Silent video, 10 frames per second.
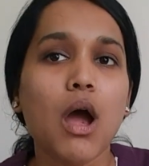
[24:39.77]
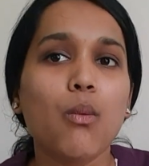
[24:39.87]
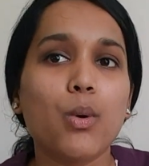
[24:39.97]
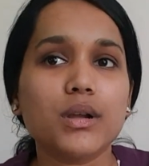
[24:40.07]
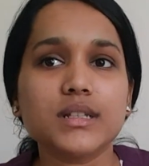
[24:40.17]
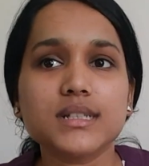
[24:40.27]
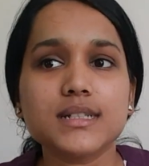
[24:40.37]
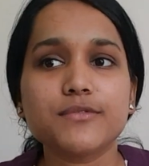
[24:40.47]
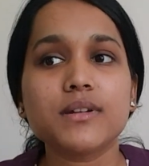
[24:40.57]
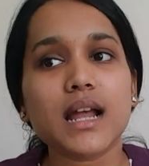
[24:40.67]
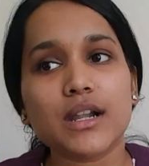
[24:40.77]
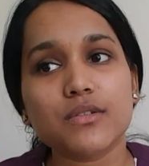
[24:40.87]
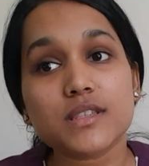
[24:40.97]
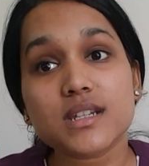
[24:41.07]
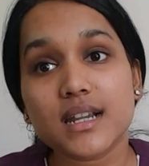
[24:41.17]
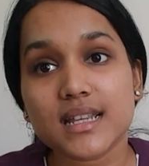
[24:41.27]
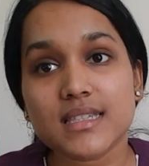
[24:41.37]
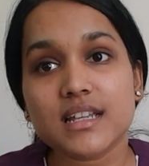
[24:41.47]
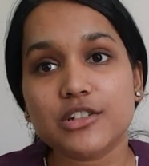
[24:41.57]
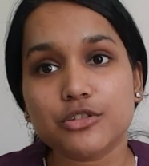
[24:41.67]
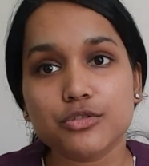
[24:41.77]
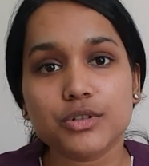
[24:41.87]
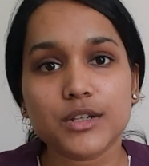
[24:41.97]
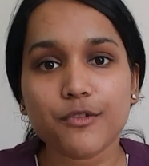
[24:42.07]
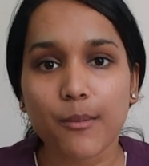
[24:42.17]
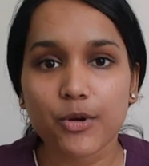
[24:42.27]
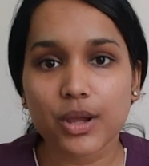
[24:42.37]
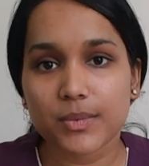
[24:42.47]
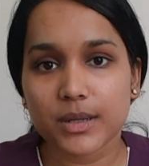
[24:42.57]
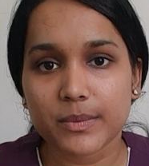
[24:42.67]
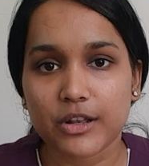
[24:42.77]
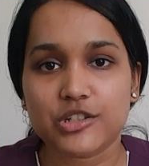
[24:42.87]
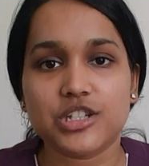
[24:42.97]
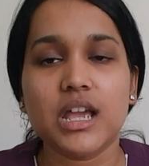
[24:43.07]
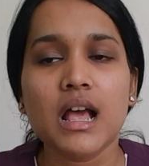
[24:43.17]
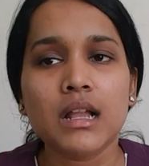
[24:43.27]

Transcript: what are the different kind of studies that you do in pharmacoepidemiology.